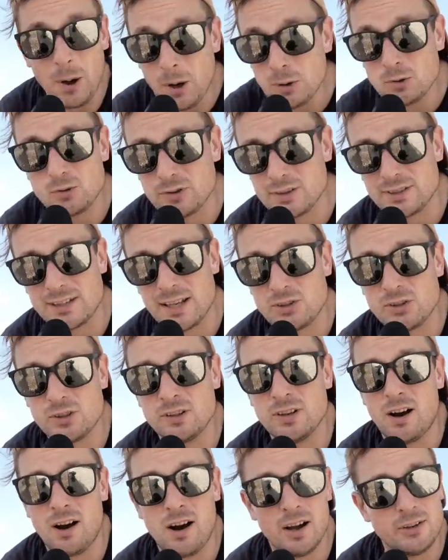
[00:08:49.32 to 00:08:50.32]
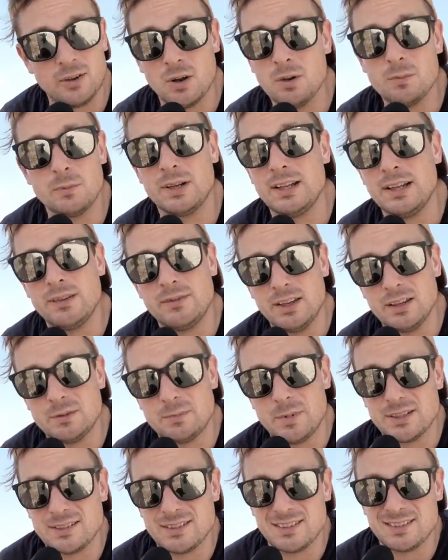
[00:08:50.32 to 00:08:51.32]
Post-recession, I don't believe these
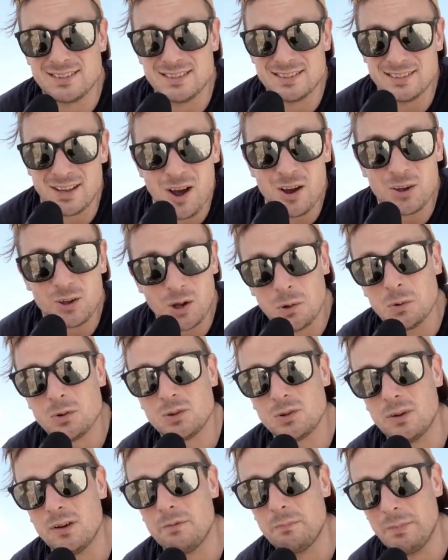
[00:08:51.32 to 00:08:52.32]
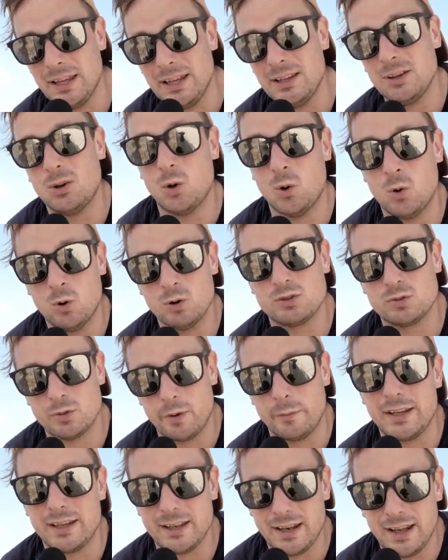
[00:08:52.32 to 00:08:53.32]
businesses are going to have been caught
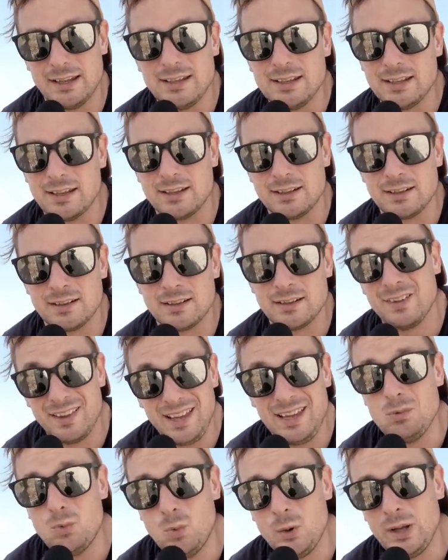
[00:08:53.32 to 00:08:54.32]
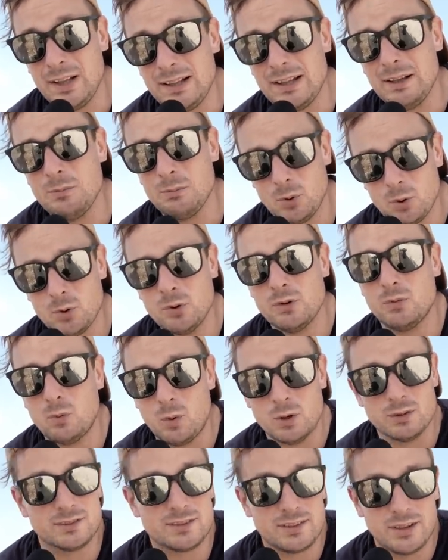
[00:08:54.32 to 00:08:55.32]
swimming naked. They will improve
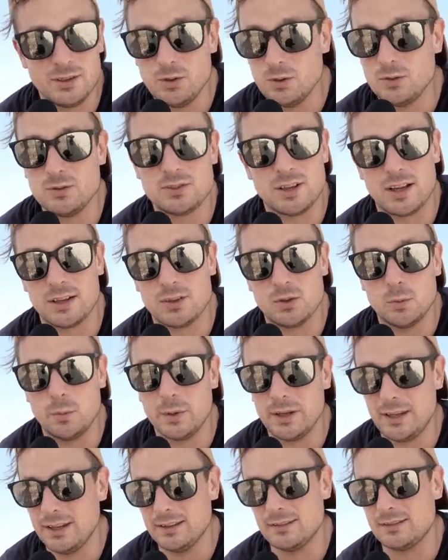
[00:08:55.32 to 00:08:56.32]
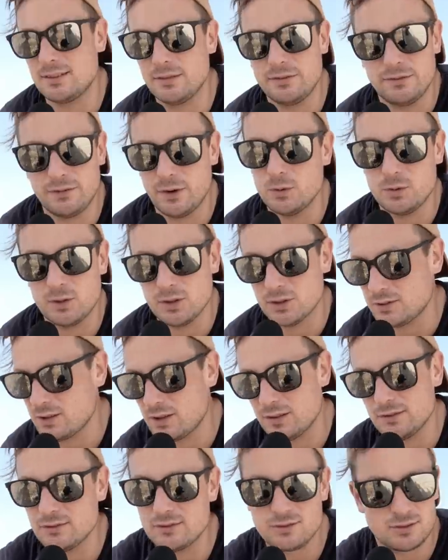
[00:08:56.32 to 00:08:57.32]
once the news cycle begins to focus
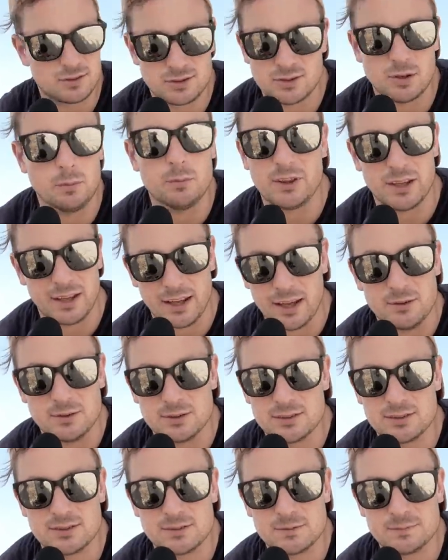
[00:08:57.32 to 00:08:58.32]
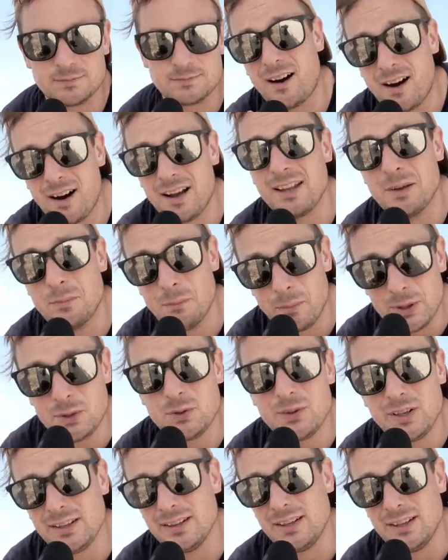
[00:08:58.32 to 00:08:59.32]
on something else. I am
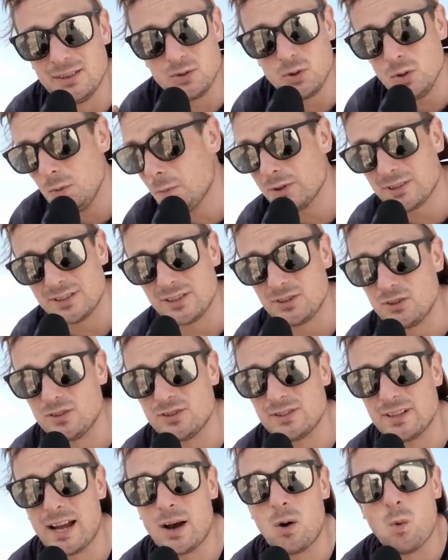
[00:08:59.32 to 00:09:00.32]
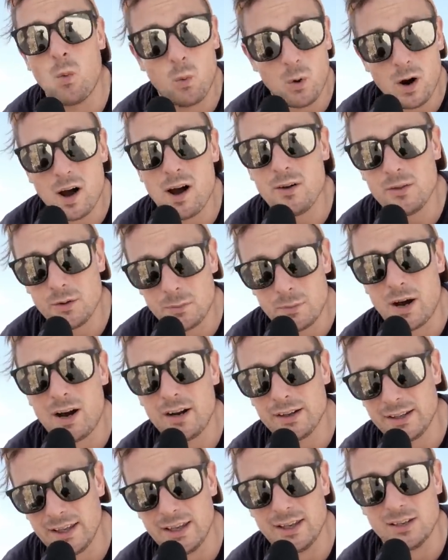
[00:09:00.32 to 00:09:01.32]
building these new positions now while the
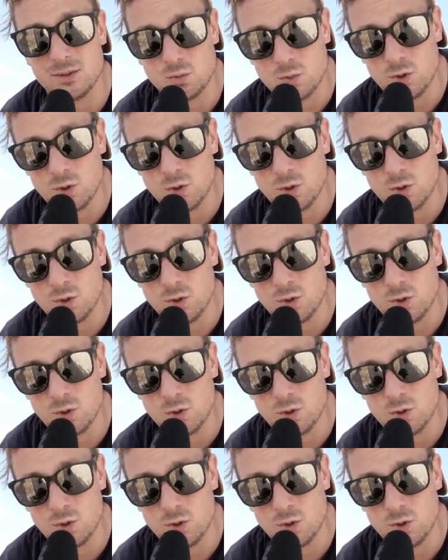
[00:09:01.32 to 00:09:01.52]
market is